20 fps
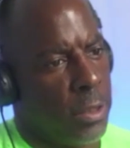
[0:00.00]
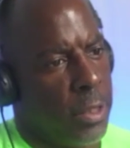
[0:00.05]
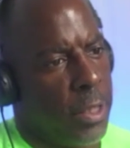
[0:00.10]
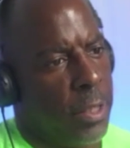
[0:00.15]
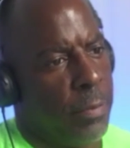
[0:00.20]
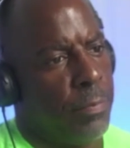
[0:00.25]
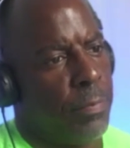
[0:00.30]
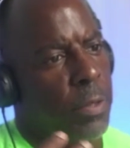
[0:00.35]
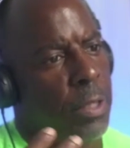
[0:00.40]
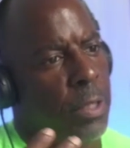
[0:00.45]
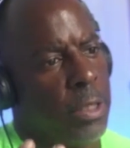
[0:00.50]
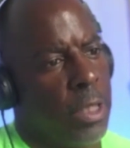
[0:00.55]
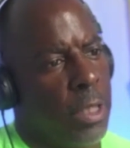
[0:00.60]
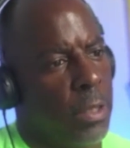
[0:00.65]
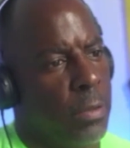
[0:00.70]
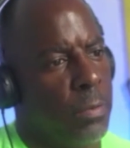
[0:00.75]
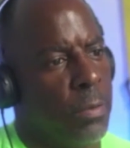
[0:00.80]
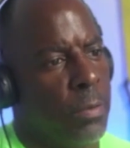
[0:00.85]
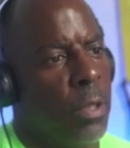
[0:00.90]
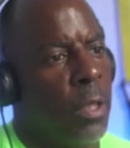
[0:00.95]
that,
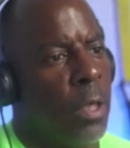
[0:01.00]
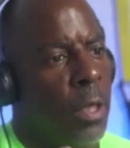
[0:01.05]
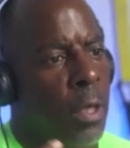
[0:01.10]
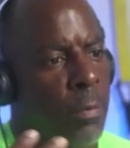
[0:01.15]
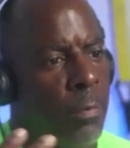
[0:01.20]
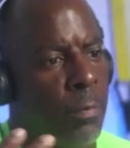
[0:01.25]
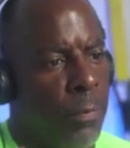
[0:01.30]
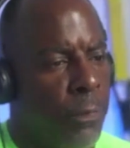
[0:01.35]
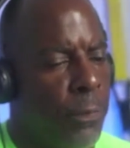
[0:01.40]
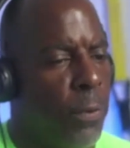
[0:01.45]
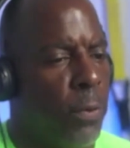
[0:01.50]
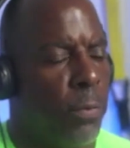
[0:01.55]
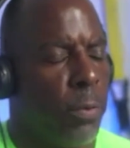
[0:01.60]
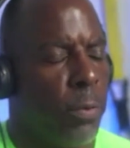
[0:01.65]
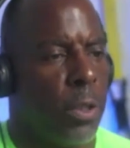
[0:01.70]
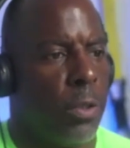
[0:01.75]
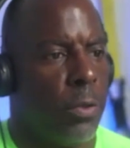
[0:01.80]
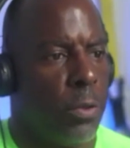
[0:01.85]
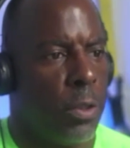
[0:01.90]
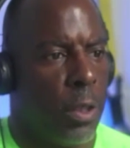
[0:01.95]
again, before we're
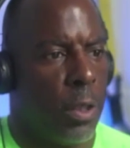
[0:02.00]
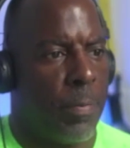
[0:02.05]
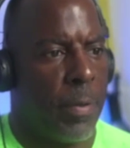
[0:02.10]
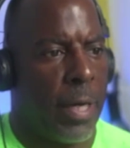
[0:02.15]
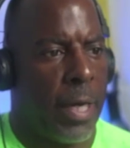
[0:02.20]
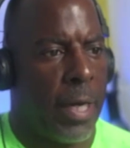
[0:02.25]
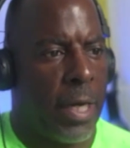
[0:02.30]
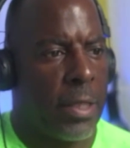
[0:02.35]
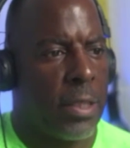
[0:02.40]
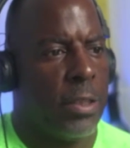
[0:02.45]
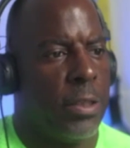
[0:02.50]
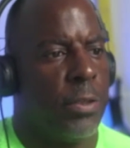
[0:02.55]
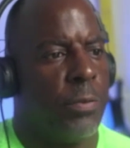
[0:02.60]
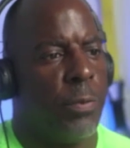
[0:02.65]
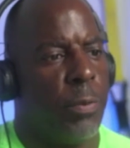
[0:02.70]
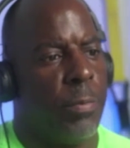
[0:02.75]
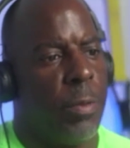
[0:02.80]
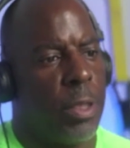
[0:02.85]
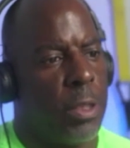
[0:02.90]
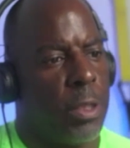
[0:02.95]
loading up our athletes,
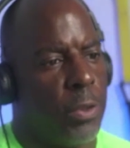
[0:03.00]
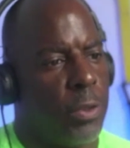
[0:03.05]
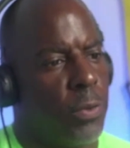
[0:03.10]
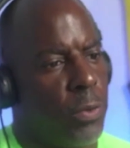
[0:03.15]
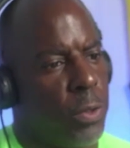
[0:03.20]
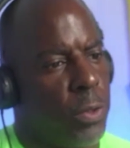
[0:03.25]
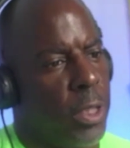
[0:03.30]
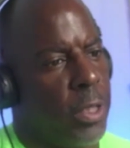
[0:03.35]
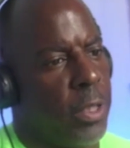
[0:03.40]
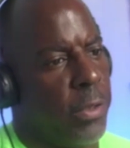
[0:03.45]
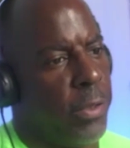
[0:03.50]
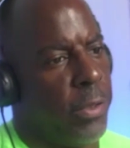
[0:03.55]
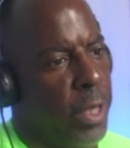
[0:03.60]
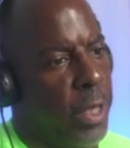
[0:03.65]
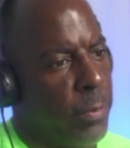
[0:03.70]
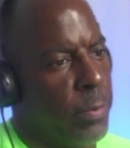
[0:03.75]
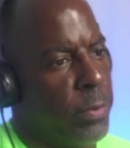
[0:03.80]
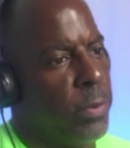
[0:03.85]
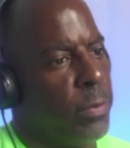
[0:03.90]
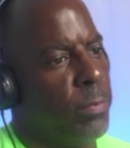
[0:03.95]
we're making sure that they're
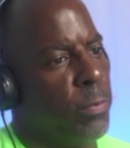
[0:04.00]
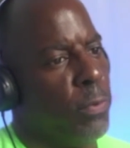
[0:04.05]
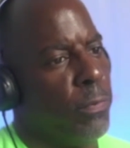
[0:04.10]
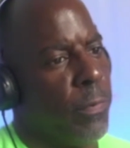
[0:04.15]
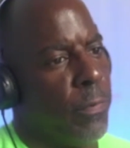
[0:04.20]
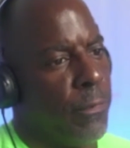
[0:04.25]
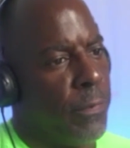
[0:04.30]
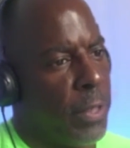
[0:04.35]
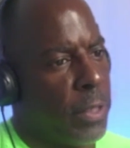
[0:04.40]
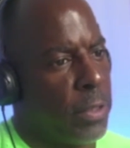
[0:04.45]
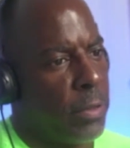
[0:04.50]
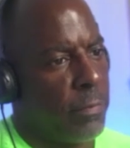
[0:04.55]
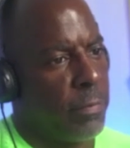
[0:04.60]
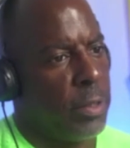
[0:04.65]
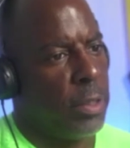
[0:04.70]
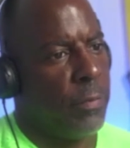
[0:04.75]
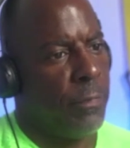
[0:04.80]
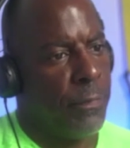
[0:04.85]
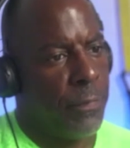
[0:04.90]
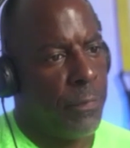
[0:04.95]
able to move effectively,
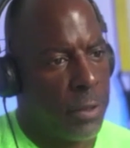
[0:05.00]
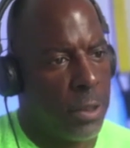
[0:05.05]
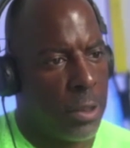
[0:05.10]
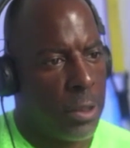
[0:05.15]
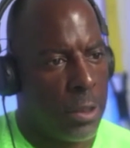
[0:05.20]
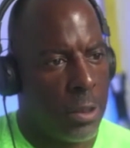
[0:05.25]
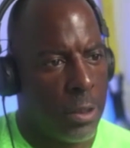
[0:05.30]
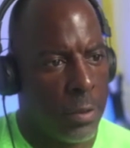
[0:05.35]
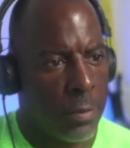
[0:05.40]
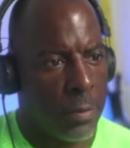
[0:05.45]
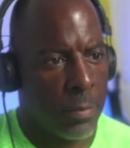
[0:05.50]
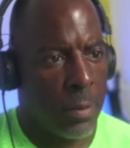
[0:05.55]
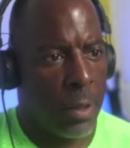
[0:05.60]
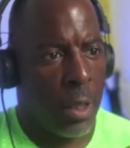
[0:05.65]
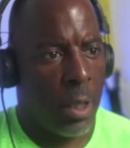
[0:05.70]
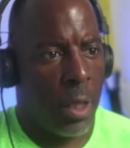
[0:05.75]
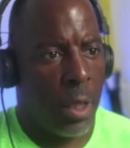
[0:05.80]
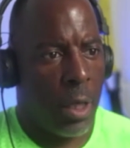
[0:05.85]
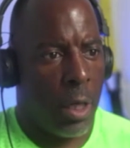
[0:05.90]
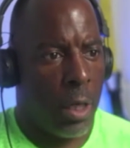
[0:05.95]
efficiently,
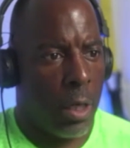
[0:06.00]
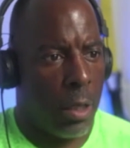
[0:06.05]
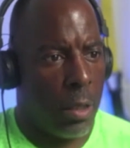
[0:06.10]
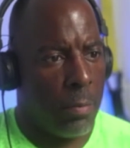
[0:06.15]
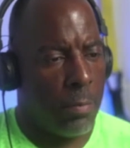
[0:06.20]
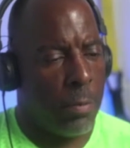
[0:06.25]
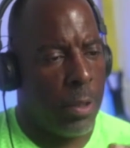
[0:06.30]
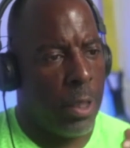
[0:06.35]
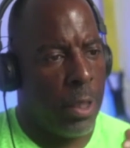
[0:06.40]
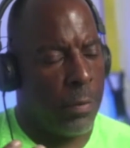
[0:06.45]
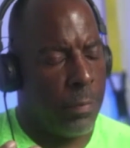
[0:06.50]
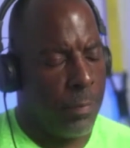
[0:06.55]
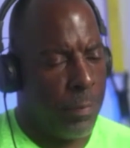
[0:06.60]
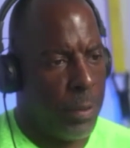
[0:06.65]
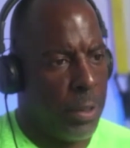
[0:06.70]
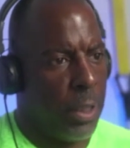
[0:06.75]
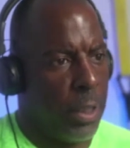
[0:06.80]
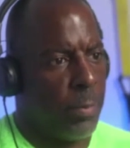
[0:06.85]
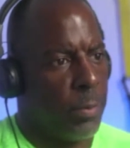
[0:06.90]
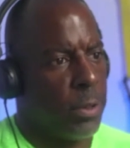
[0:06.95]
and be
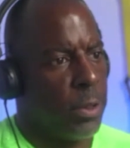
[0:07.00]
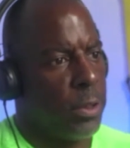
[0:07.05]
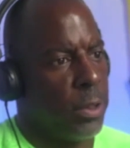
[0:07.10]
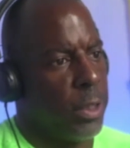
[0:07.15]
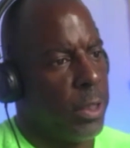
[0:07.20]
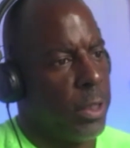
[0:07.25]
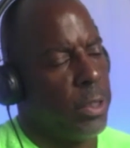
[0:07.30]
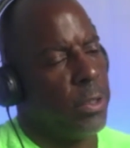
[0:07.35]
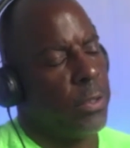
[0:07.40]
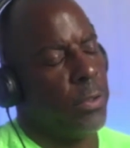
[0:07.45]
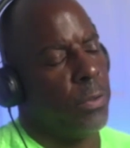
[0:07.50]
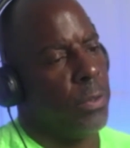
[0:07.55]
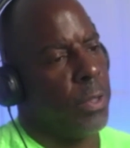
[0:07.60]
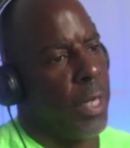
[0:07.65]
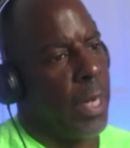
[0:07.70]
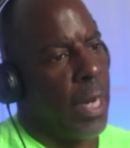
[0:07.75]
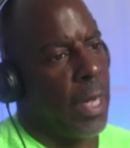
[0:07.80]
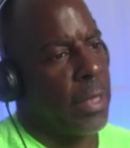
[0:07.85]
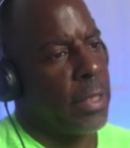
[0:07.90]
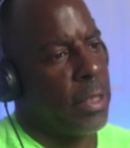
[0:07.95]
able to get into the
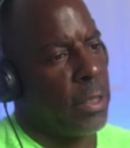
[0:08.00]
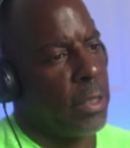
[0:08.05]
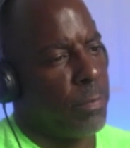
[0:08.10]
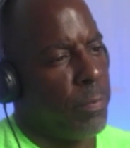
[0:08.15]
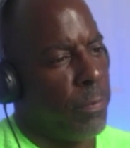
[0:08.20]
athletic